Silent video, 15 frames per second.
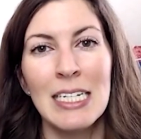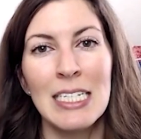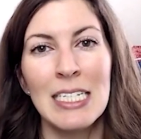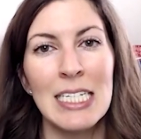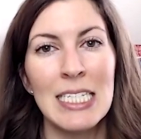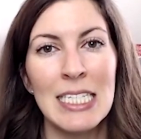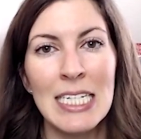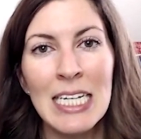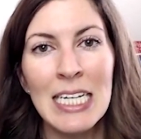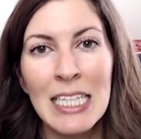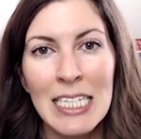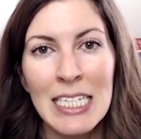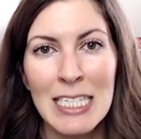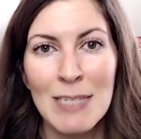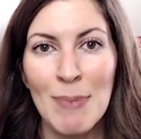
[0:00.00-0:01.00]
to see
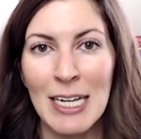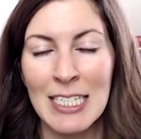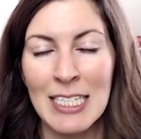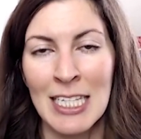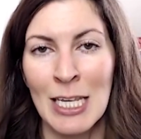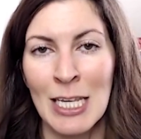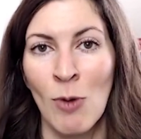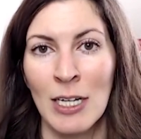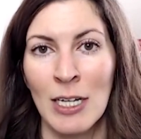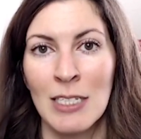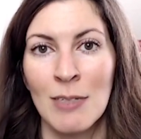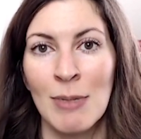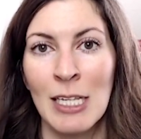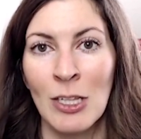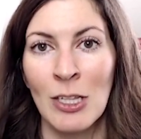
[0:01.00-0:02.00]
the space that you want to
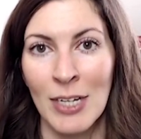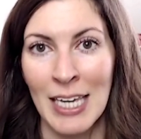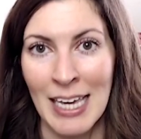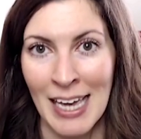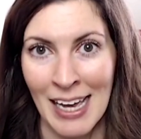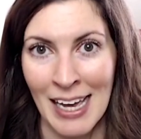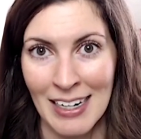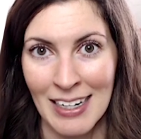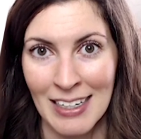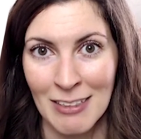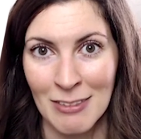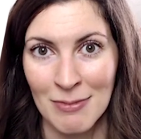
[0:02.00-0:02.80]
be looking in.